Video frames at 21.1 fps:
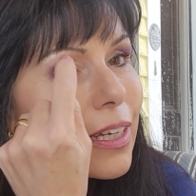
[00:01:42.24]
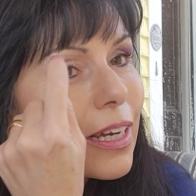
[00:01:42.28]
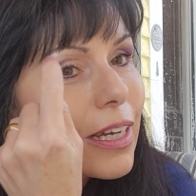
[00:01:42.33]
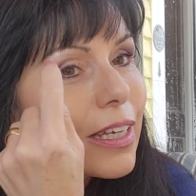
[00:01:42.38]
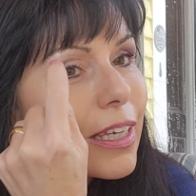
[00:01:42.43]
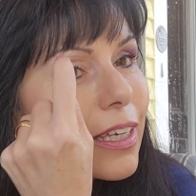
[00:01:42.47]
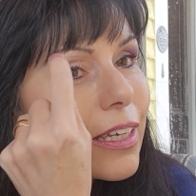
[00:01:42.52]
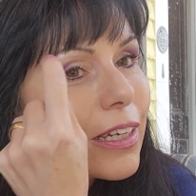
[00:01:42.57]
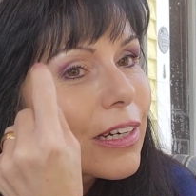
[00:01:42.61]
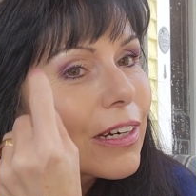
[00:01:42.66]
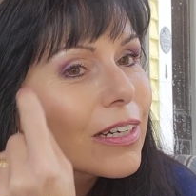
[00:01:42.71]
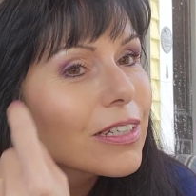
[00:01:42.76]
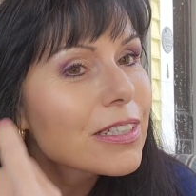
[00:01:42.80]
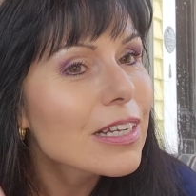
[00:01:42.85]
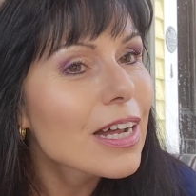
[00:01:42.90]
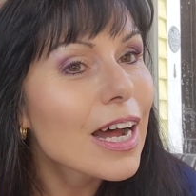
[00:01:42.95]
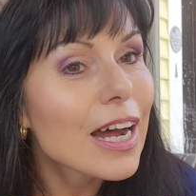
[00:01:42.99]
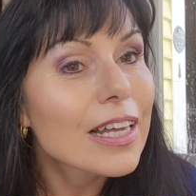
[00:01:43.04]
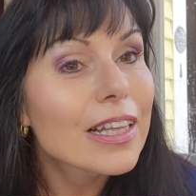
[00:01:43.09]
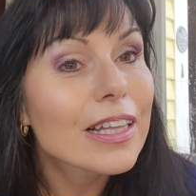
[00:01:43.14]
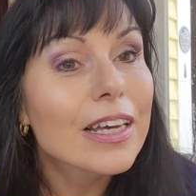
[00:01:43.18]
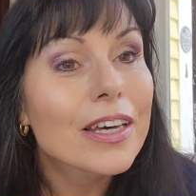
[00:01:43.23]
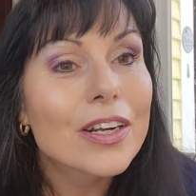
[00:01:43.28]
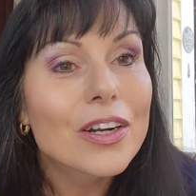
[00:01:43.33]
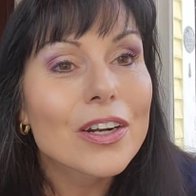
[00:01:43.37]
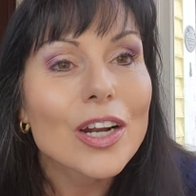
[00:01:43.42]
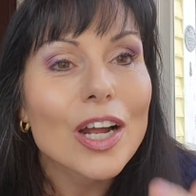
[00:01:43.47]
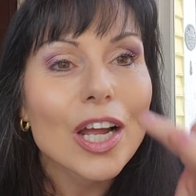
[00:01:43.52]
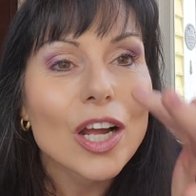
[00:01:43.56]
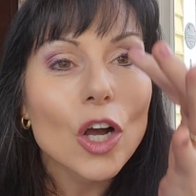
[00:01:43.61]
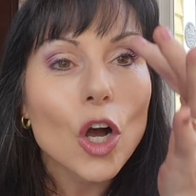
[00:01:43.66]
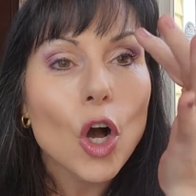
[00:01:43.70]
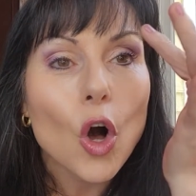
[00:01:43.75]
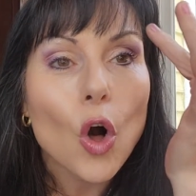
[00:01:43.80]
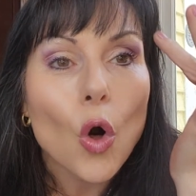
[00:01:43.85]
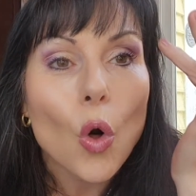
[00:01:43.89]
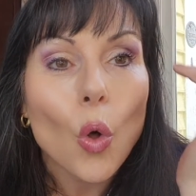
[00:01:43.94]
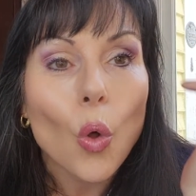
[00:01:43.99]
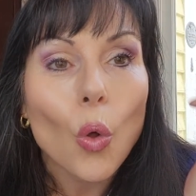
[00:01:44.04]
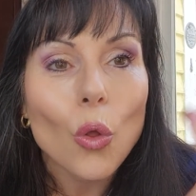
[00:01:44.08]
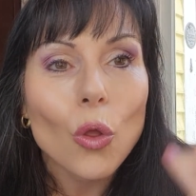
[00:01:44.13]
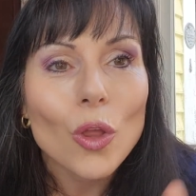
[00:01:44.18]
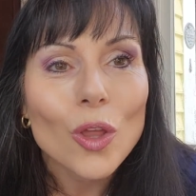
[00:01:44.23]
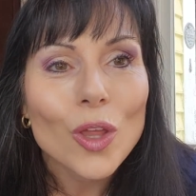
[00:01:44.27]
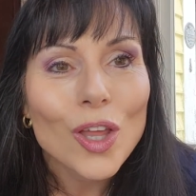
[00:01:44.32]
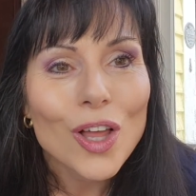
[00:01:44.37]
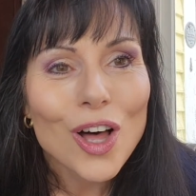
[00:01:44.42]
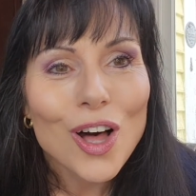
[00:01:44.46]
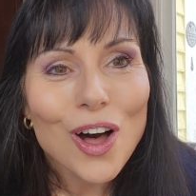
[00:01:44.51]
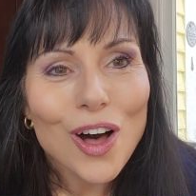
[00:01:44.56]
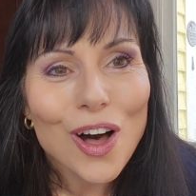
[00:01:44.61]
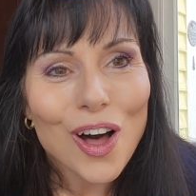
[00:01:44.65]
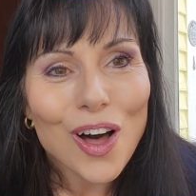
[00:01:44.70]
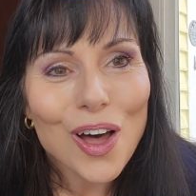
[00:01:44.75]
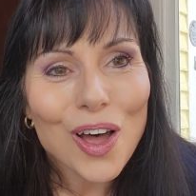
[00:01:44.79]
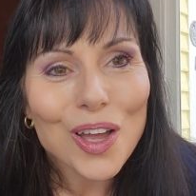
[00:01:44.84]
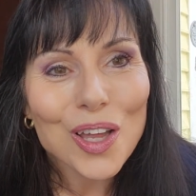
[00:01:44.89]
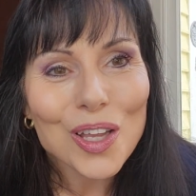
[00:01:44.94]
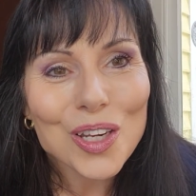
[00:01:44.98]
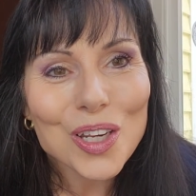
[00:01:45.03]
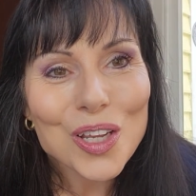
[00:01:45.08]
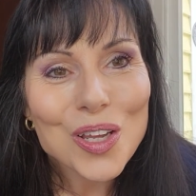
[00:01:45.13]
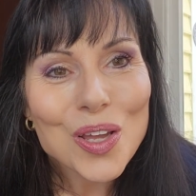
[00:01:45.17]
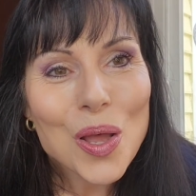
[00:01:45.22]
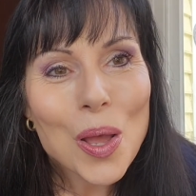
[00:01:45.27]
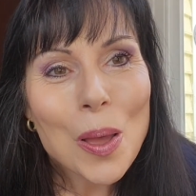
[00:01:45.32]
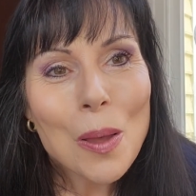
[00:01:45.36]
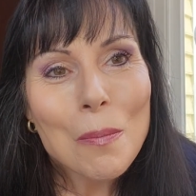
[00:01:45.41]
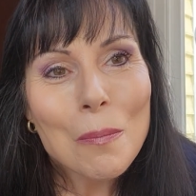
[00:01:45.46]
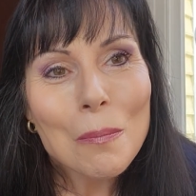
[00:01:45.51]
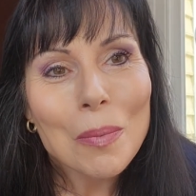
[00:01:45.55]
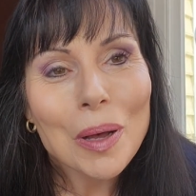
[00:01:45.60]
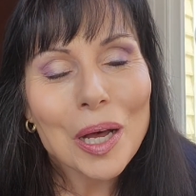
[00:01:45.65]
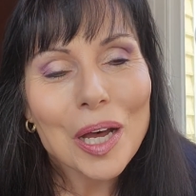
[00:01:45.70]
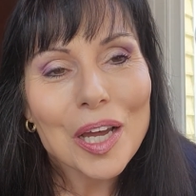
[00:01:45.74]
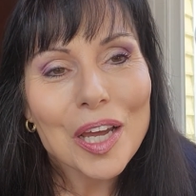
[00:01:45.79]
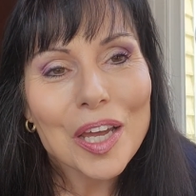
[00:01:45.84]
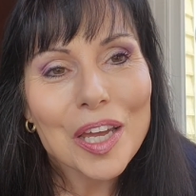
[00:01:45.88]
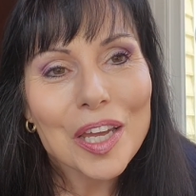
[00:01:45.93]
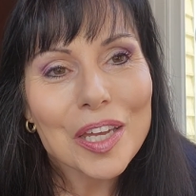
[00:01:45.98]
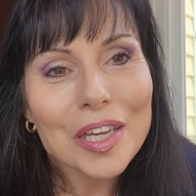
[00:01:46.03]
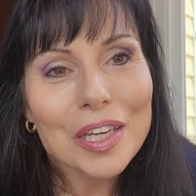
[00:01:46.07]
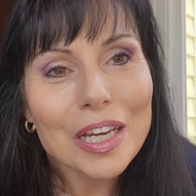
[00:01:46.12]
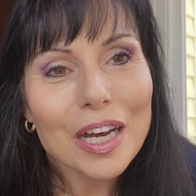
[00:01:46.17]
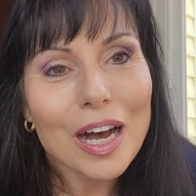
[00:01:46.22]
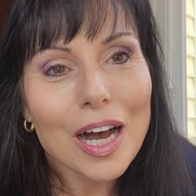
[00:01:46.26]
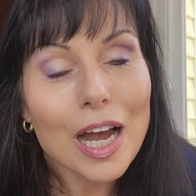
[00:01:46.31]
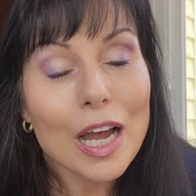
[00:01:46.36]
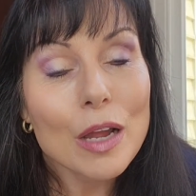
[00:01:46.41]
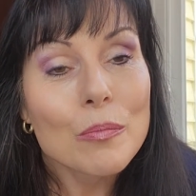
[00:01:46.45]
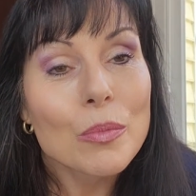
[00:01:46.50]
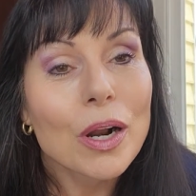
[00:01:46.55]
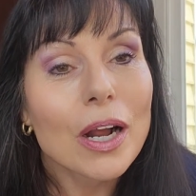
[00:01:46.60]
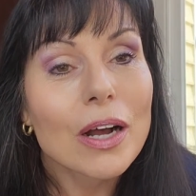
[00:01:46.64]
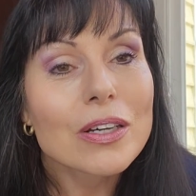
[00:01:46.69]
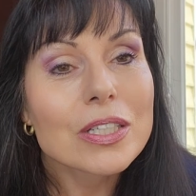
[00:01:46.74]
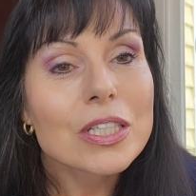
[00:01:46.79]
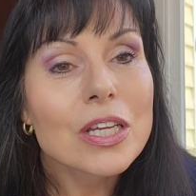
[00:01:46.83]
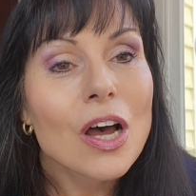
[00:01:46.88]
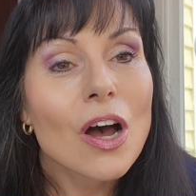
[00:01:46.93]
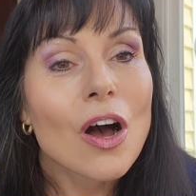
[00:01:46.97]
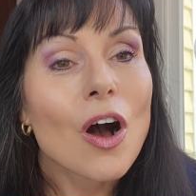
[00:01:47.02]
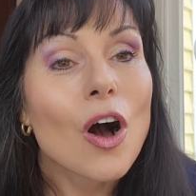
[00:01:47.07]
here as a highlighter, and Cole on my eyebrows.